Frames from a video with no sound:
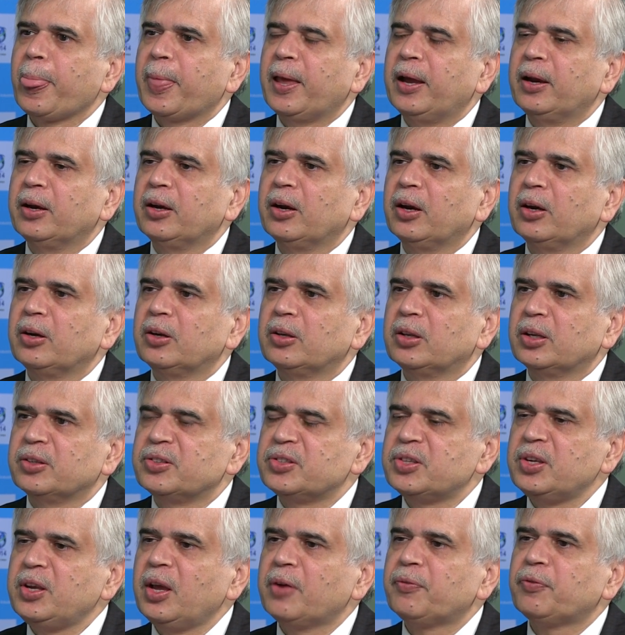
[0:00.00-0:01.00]
the
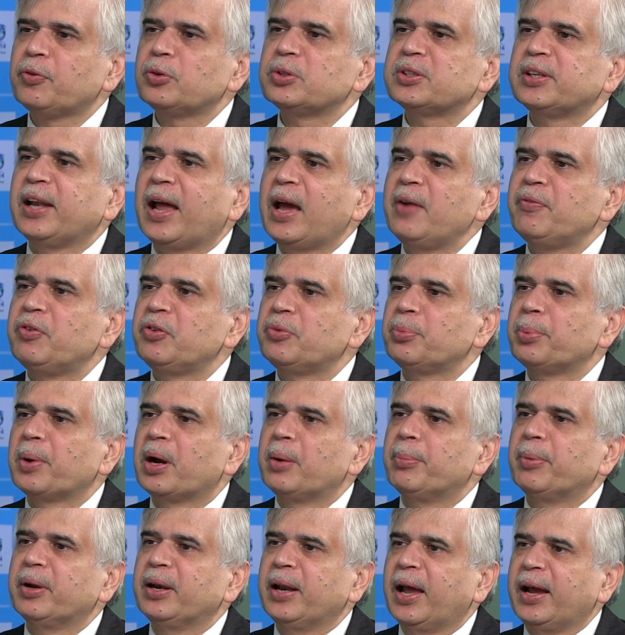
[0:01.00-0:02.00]
CFO's life has
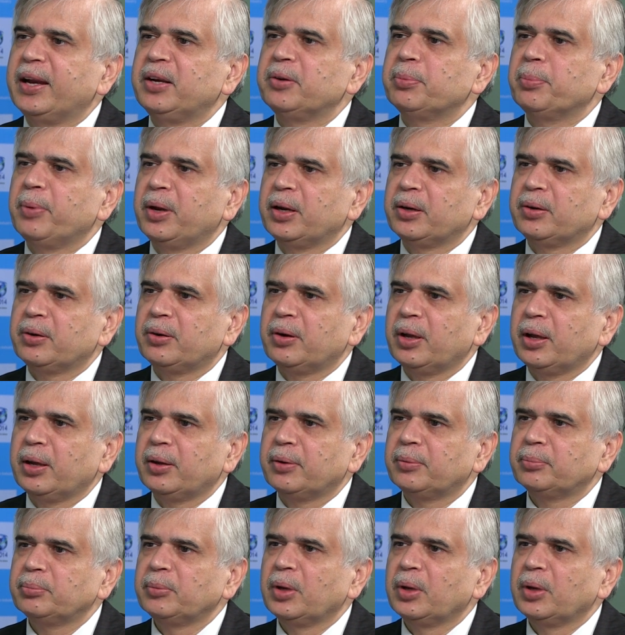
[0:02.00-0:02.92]
become a nightmare today.